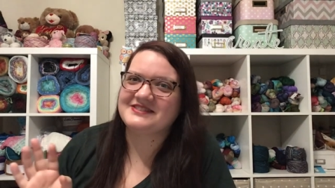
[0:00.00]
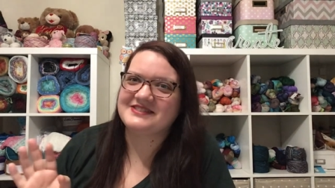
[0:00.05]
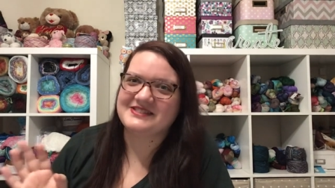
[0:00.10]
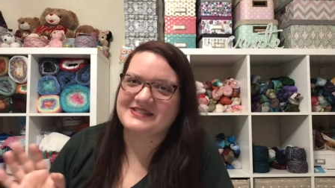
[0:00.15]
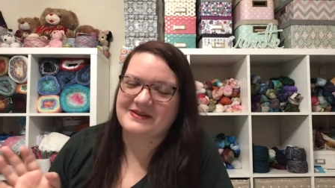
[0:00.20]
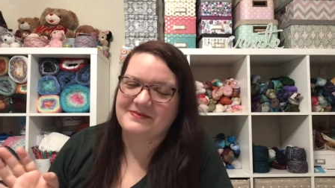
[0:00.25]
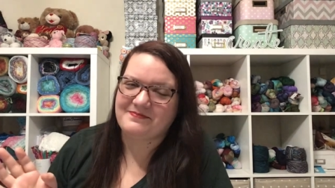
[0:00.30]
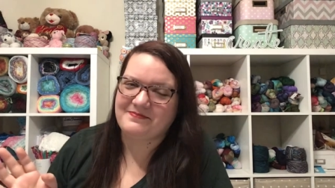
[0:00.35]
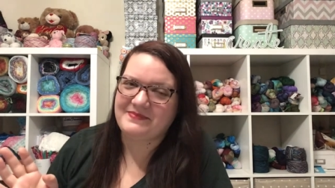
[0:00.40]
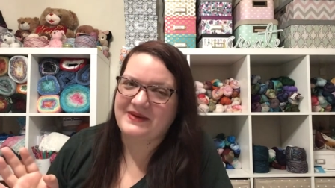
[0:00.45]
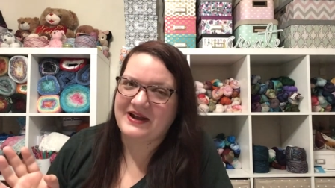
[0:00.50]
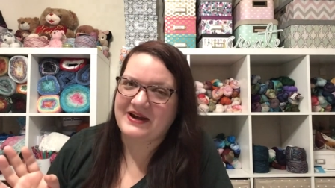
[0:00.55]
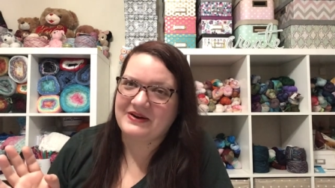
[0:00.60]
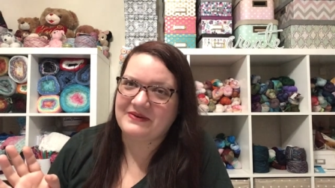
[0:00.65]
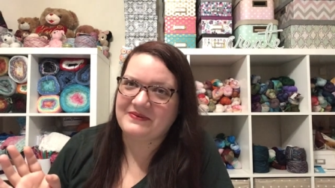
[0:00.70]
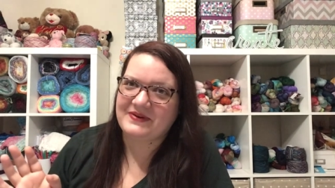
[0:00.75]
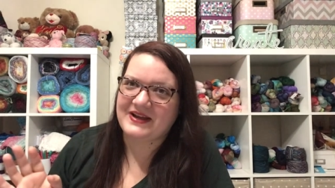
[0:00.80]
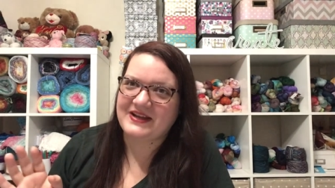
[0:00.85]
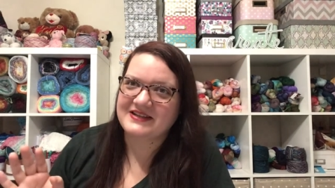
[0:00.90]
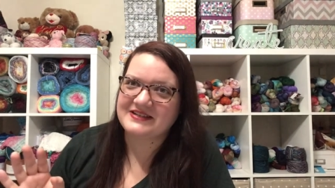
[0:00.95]
some better
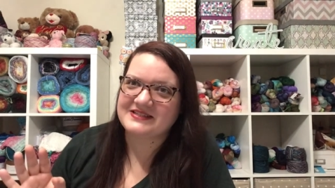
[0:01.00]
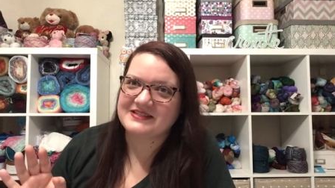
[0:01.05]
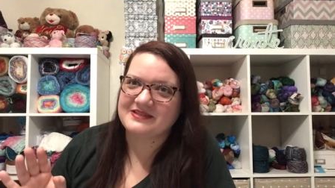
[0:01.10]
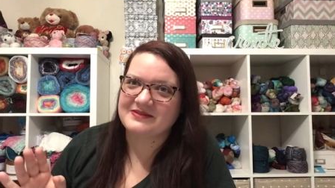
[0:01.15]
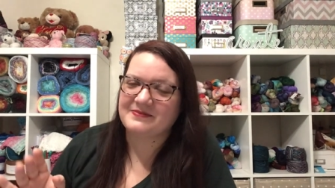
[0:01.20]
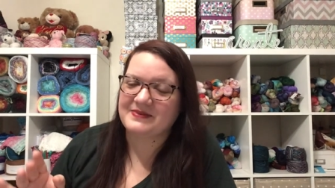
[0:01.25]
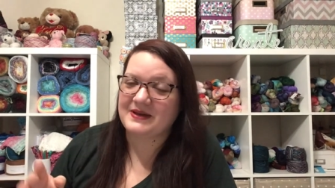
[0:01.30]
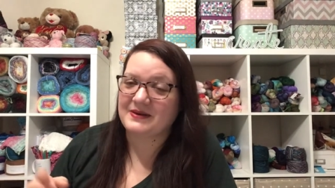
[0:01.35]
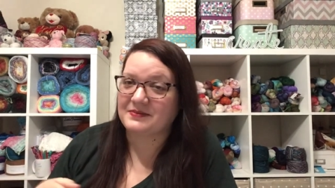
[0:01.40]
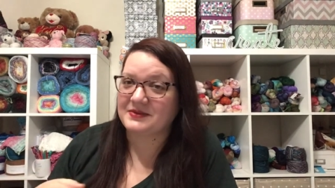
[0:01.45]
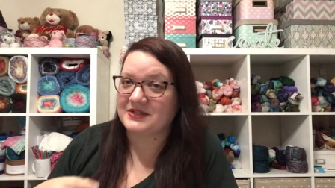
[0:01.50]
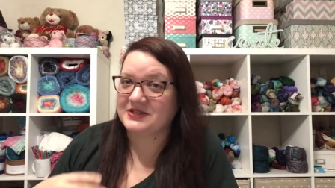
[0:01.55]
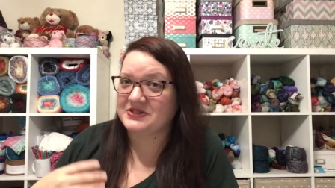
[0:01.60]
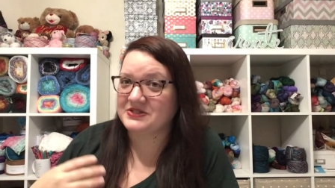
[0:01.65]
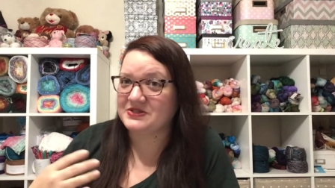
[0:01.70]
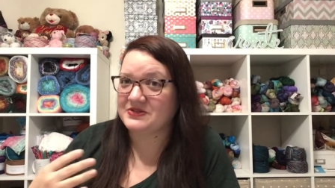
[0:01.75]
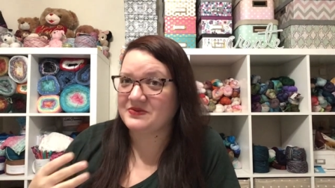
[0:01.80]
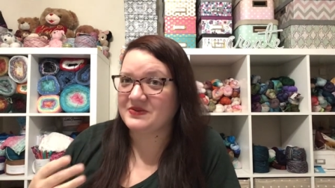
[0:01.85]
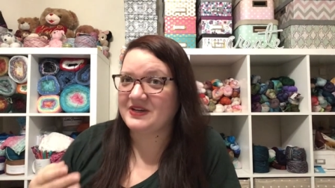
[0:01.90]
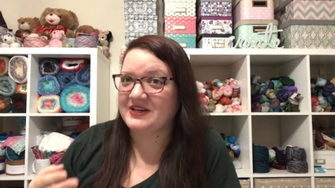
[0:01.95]
way to be able to
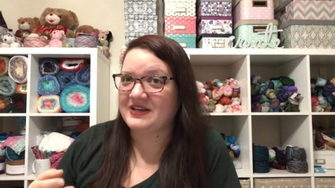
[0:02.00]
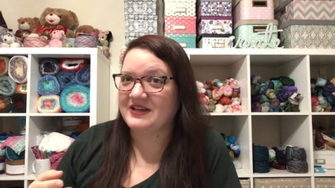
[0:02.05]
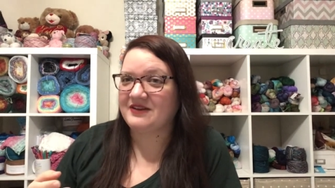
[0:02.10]
do it